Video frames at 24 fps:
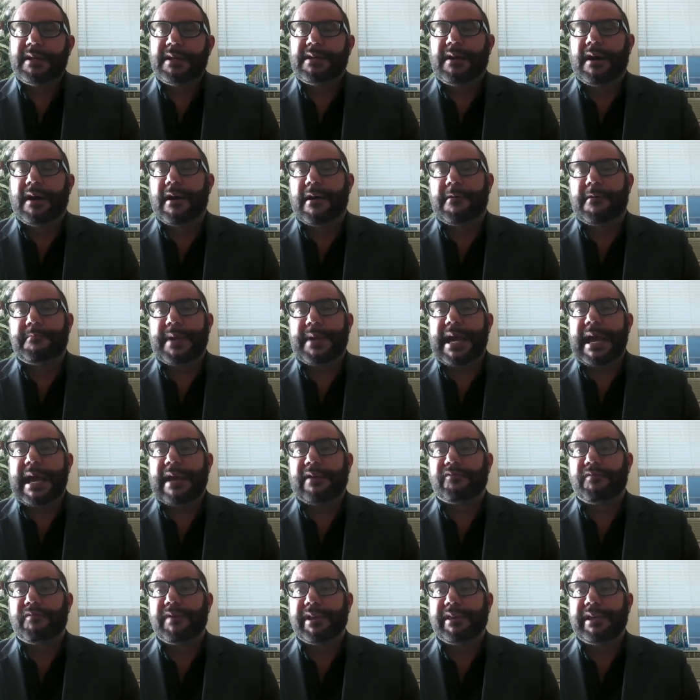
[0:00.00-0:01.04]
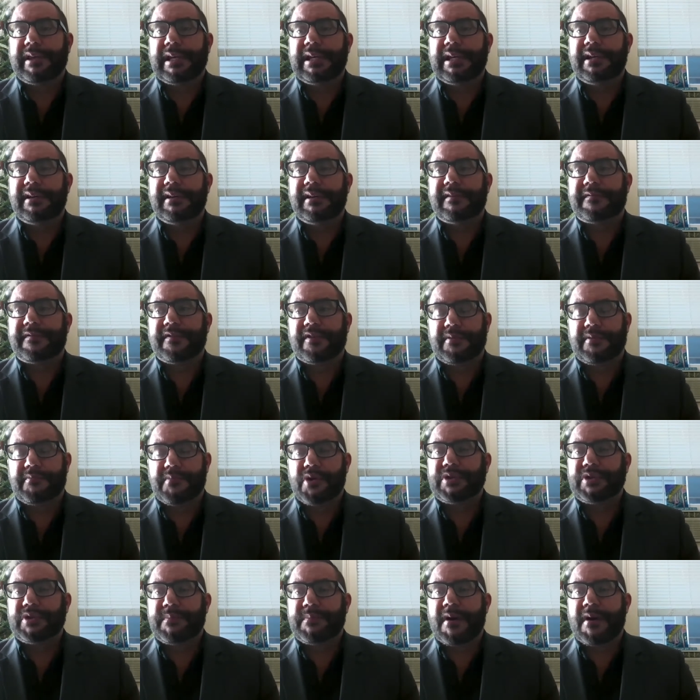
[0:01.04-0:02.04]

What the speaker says: and really, for the most